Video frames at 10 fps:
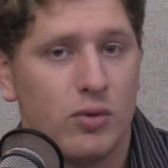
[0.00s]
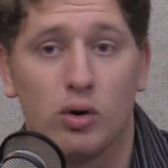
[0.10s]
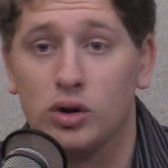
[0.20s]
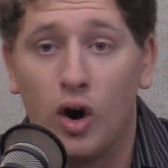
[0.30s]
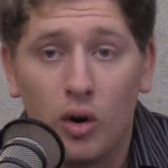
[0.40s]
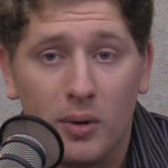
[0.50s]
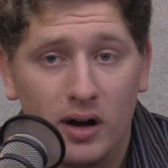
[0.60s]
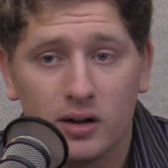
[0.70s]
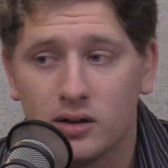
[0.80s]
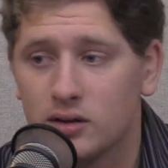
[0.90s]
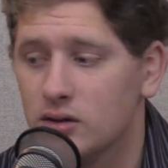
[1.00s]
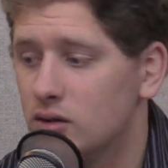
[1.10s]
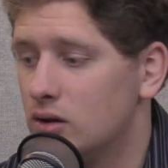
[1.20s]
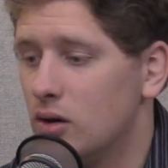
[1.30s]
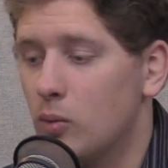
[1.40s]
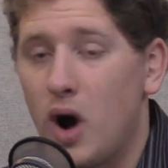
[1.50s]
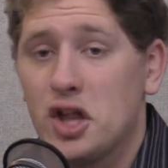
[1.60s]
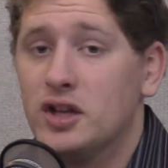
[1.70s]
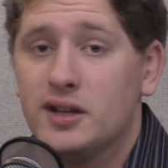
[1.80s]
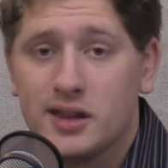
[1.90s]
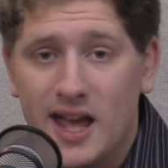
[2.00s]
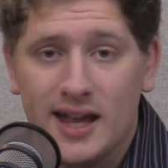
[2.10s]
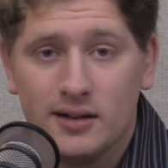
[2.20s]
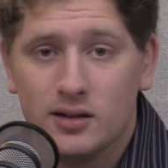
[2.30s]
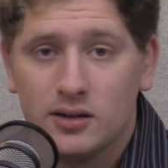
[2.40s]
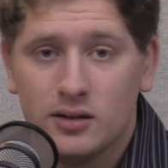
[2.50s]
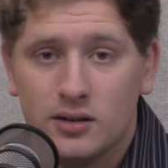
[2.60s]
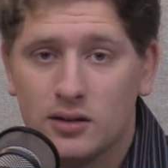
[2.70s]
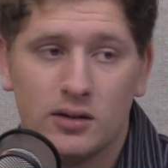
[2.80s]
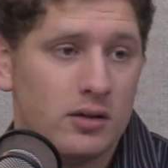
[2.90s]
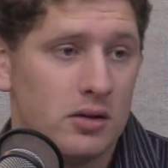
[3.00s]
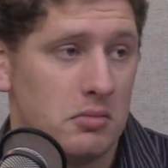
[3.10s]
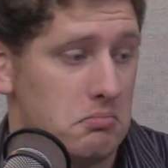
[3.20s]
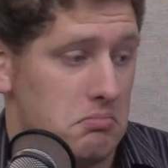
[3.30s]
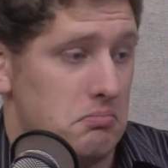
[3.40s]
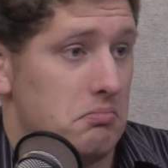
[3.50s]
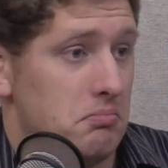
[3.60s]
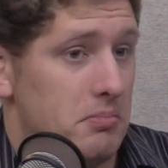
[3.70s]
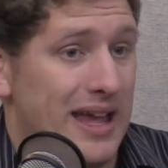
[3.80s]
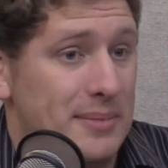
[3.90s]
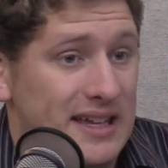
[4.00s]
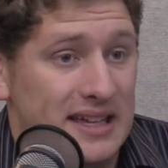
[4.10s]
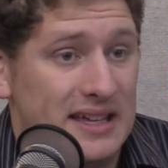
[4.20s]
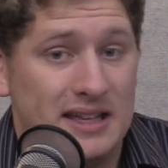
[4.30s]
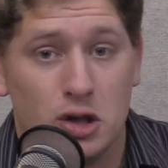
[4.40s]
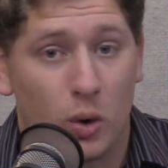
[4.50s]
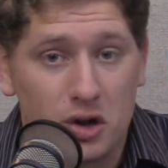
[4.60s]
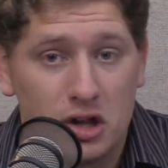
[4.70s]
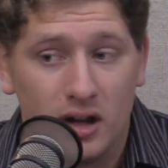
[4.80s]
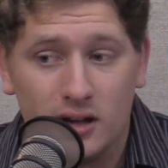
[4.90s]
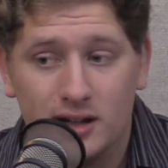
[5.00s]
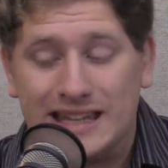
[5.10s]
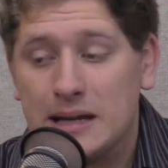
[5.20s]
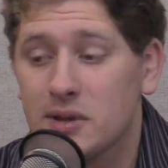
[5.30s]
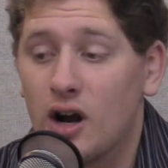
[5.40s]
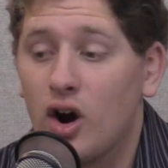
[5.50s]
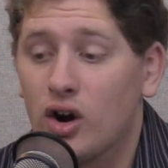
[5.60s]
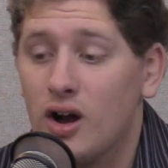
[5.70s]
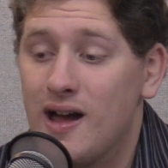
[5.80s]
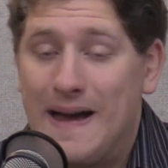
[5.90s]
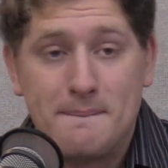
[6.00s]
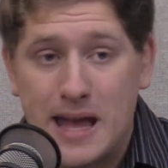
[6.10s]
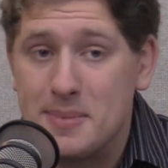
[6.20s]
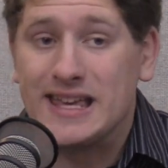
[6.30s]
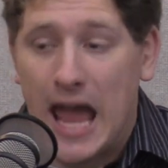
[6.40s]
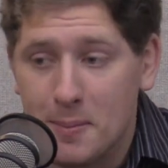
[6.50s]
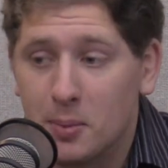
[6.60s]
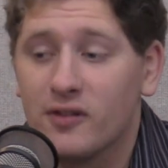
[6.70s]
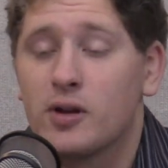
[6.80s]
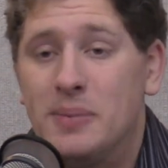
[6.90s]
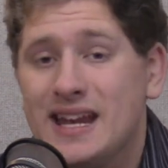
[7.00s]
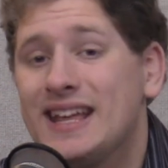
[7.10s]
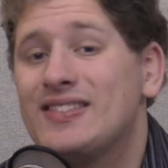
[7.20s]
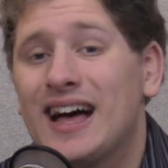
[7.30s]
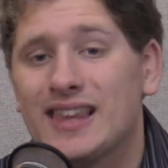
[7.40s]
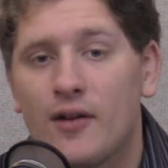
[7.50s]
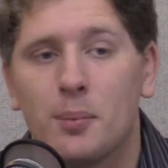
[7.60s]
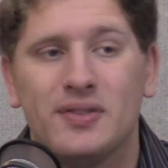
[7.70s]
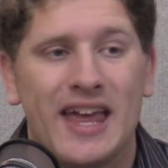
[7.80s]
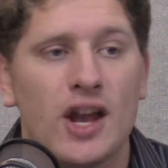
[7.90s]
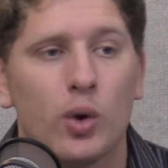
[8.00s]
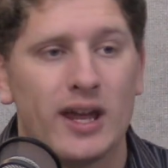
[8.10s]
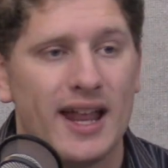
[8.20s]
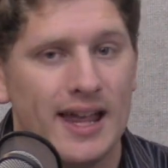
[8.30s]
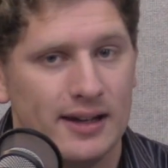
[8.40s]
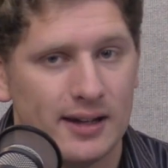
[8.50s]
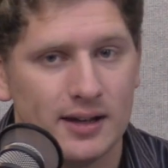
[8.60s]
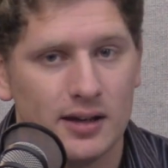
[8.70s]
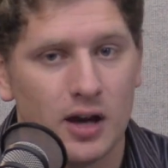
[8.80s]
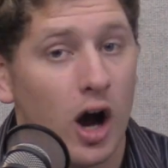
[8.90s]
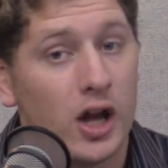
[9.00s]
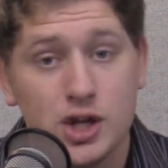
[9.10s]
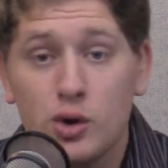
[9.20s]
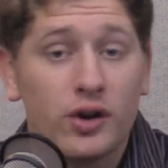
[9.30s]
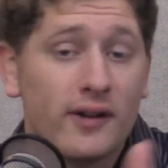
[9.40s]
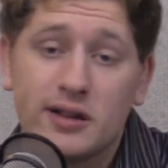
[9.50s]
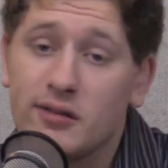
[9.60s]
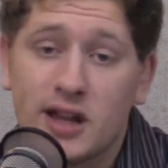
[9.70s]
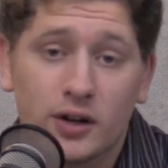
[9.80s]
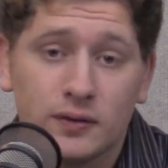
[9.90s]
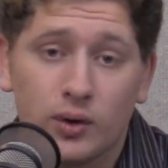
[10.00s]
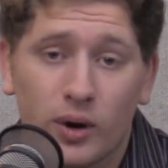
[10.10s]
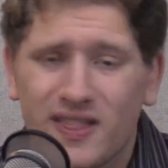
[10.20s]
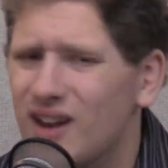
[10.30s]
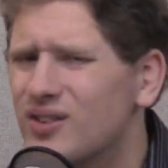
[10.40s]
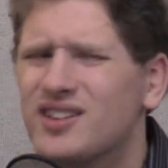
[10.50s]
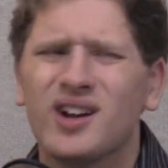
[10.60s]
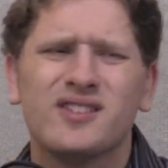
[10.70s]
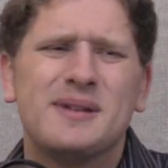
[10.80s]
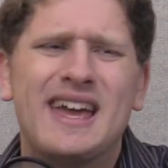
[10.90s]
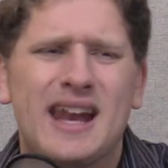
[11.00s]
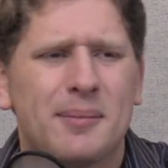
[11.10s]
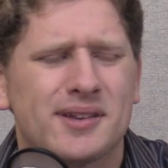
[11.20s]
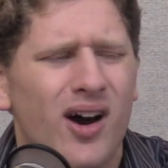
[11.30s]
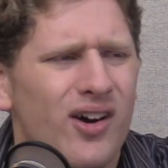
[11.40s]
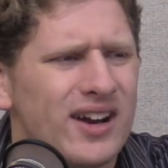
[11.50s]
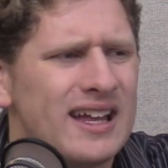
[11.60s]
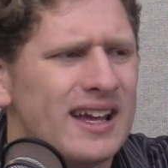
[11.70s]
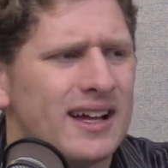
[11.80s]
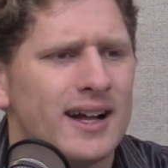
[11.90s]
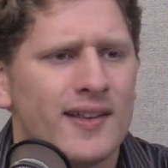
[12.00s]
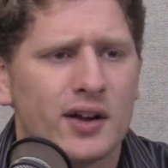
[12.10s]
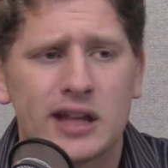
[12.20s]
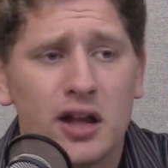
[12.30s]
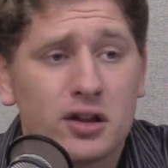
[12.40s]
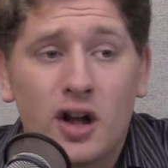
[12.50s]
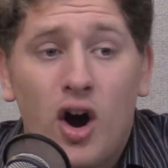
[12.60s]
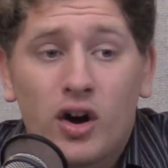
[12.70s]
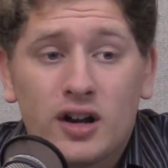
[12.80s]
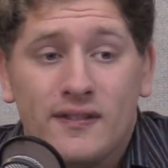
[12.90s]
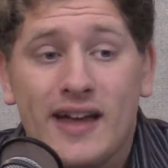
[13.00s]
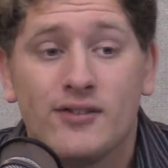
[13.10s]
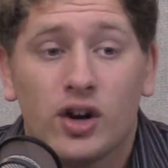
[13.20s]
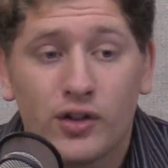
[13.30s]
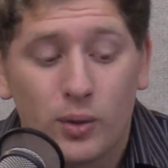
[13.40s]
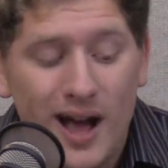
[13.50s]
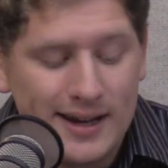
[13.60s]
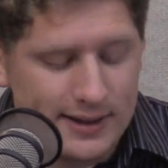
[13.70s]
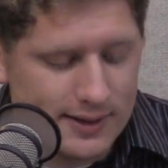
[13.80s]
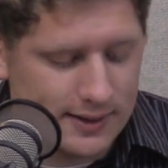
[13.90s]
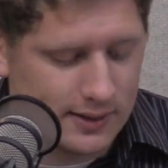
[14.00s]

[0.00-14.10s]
Oklahoma, Washington State, maybe Georgia. Teams that are maybe capable of competing at that level, but they don't get in. University of Central Florida, they don't deserve to be in. I'm sorry. Their schedule's not hard enough. They haven't earned the right.